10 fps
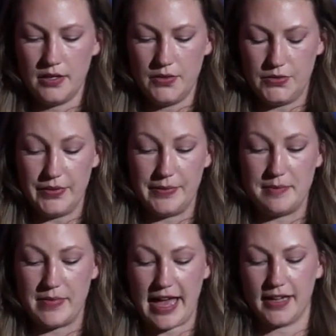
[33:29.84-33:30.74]
So we
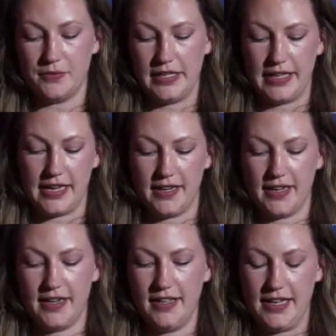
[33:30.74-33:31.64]
went back and we
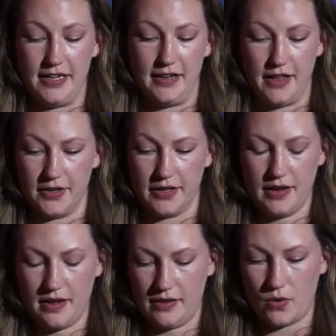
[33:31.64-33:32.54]
landed in another
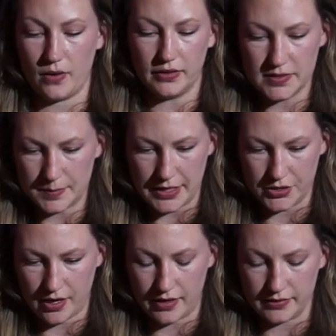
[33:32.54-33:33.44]
coral and
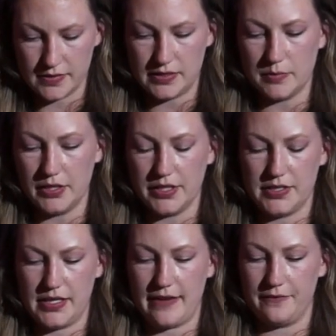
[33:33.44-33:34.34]
sponge garden similar
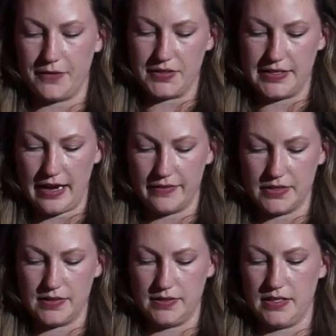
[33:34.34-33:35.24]
to that first dive,
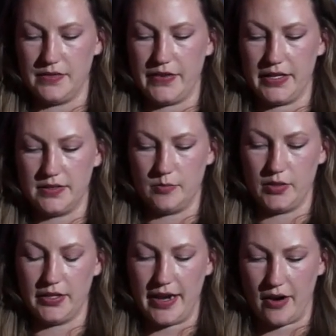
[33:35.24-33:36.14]
since it's in a very
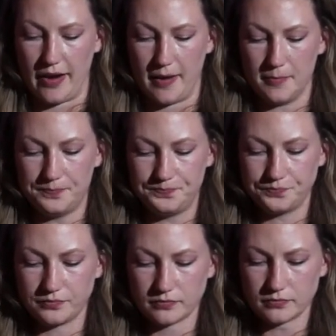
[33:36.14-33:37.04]
similar area.
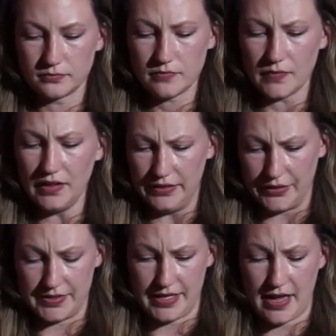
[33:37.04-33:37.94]
There
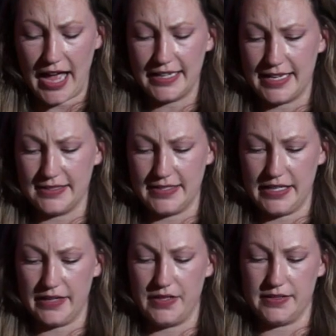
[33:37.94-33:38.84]
was a high
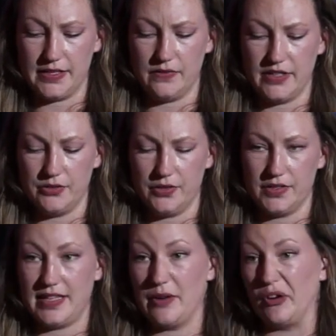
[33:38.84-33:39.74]
density of these
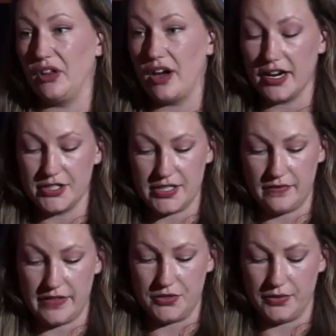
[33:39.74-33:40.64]
individuals. They were large
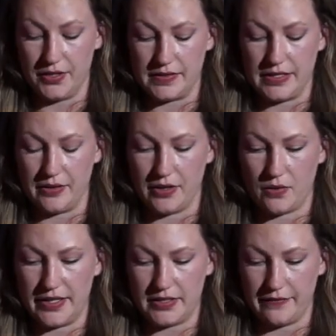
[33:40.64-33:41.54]
individuals. They were
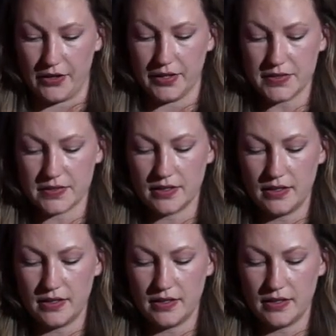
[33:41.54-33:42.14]
quite diverse.